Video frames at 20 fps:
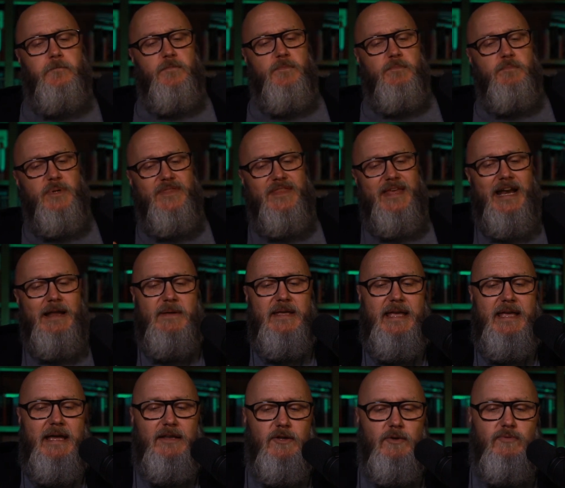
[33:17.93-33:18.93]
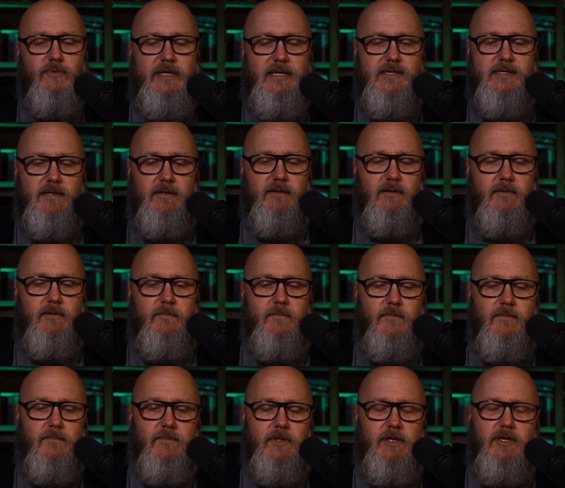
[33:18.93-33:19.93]
But then I began to reason.
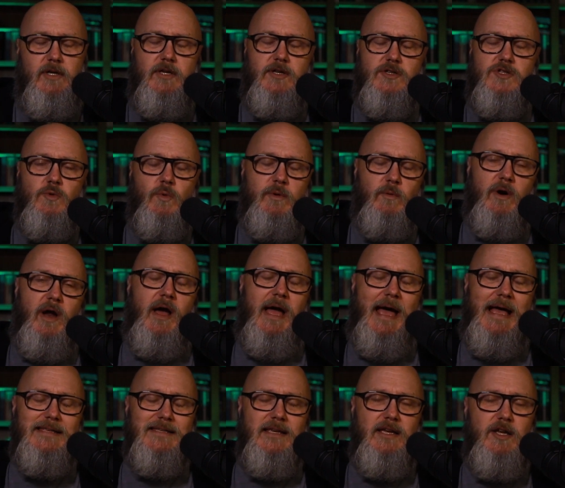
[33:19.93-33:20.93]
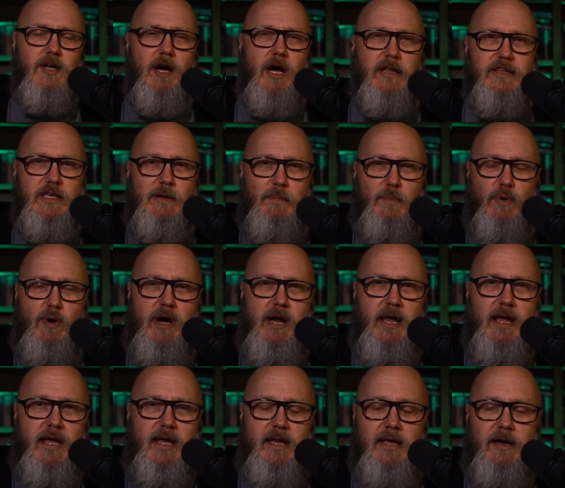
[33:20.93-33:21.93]
So when we're asking God to
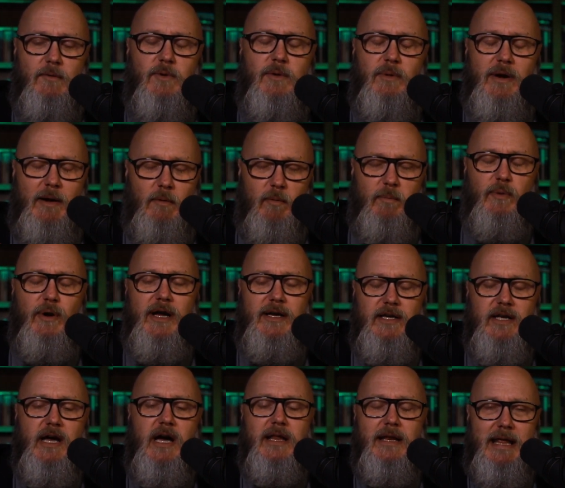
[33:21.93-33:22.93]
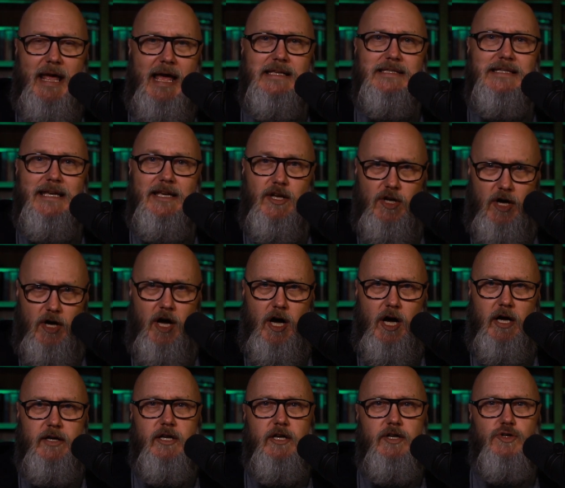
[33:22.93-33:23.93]
pray, and when we're praying to God and asking
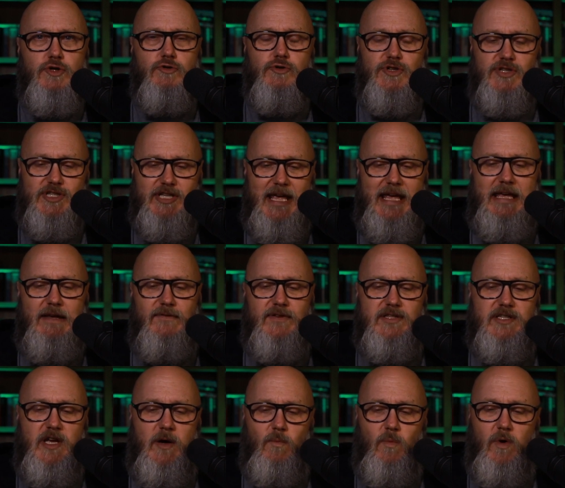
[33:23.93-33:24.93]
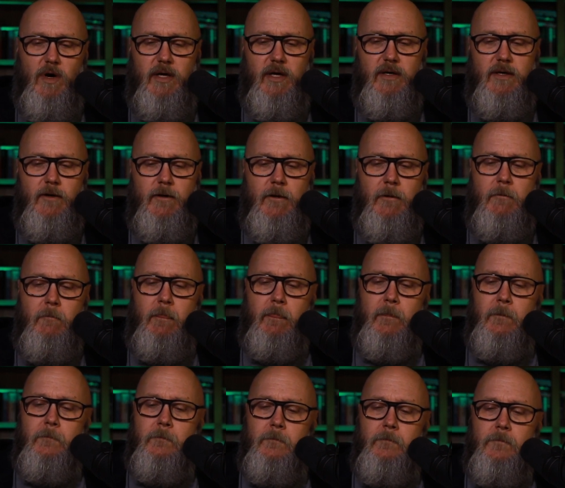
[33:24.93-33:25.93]
God to save someone,
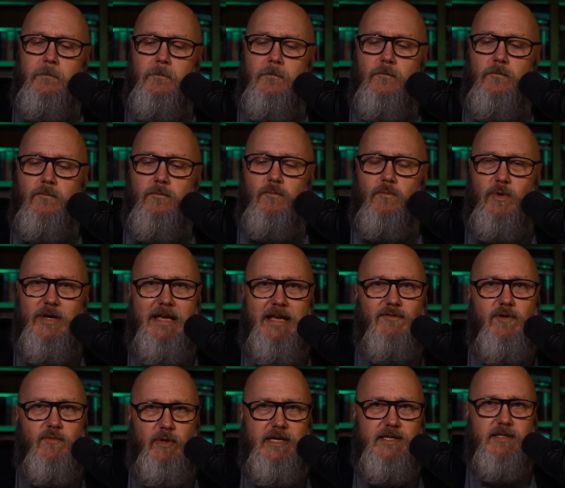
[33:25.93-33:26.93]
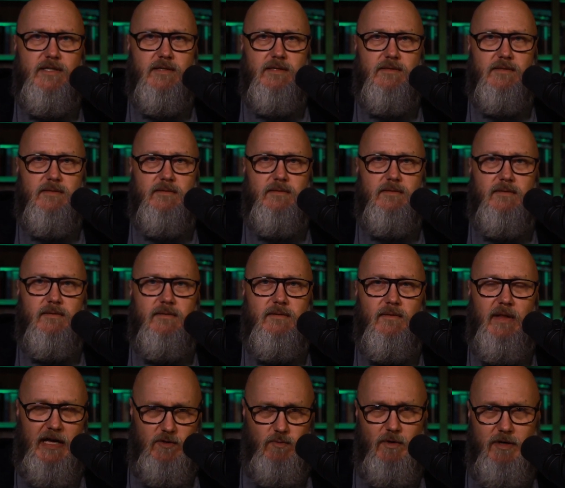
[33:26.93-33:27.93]
we give him reasons.
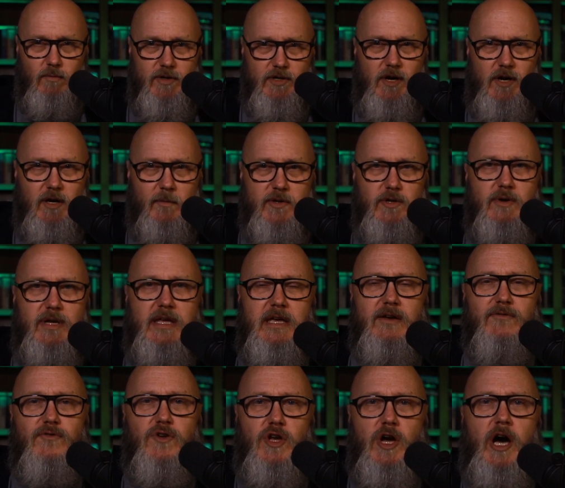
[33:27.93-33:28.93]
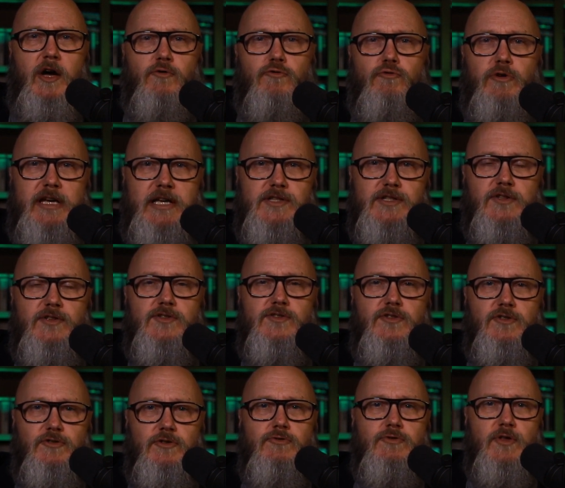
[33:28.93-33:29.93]
That's what we're talking about. You give God reasons
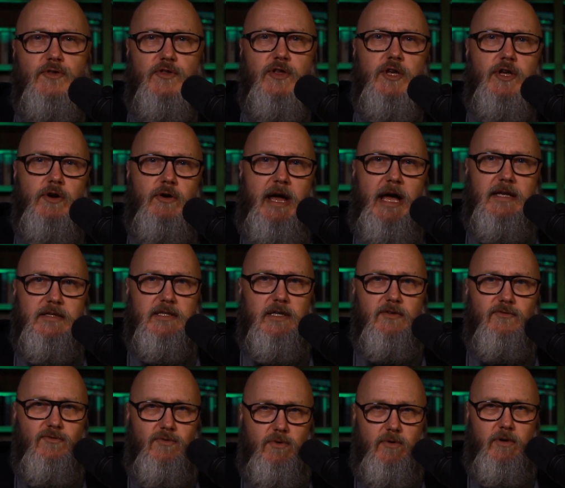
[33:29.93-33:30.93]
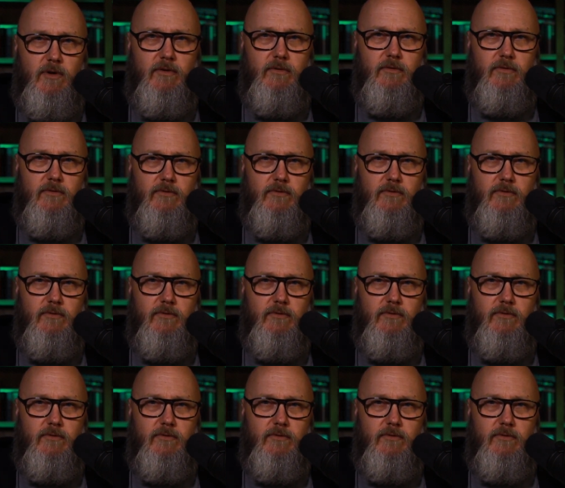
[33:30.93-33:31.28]
to do the thing you're asking for.